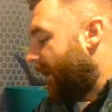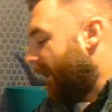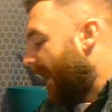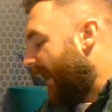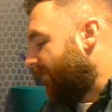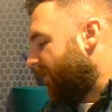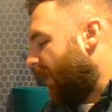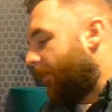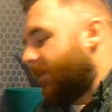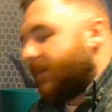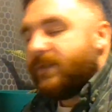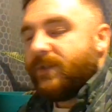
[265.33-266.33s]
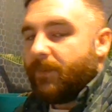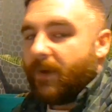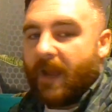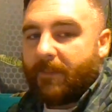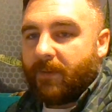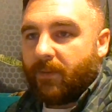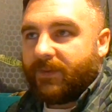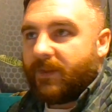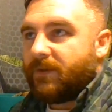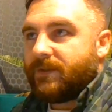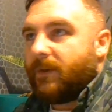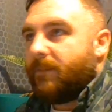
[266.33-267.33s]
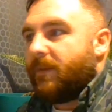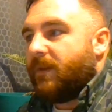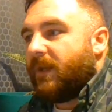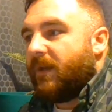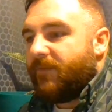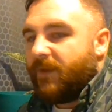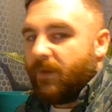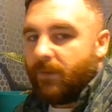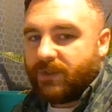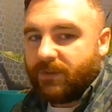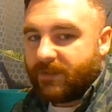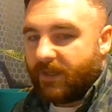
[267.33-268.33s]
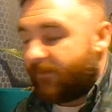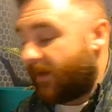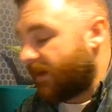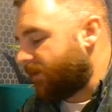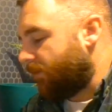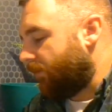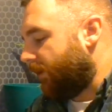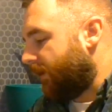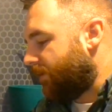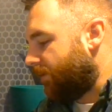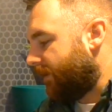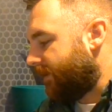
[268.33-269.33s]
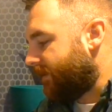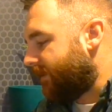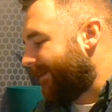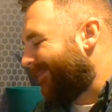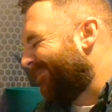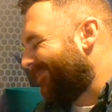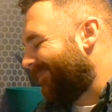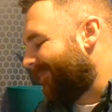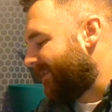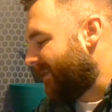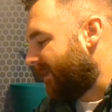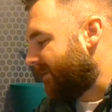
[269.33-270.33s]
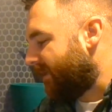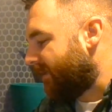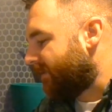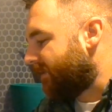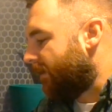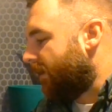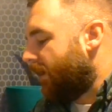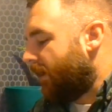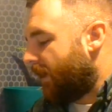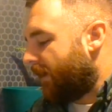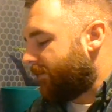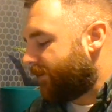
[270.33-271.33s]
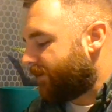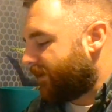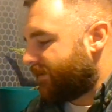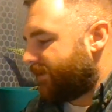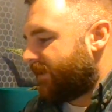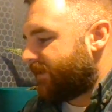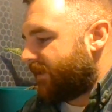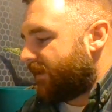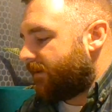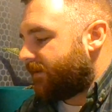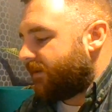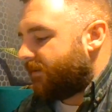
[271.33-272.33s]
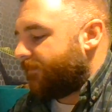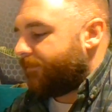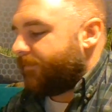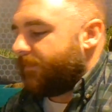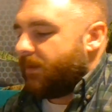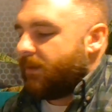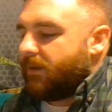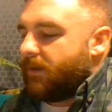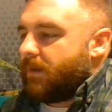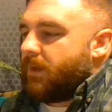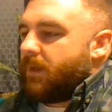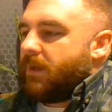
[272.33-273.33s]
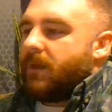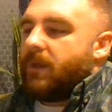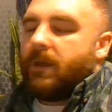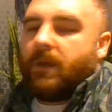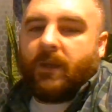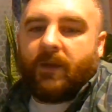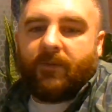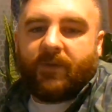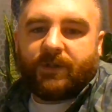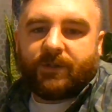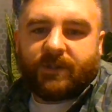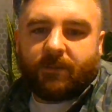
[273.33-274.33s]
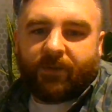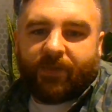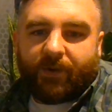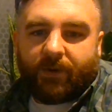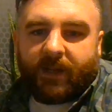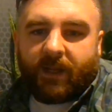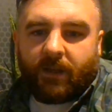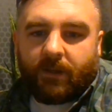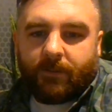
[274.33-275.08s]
I have not been super happy with it. There's only been like a few issues that I've actually really enjoyed. So it kind of sucks. Especially because it's Jason Aaron too. Avengers #30.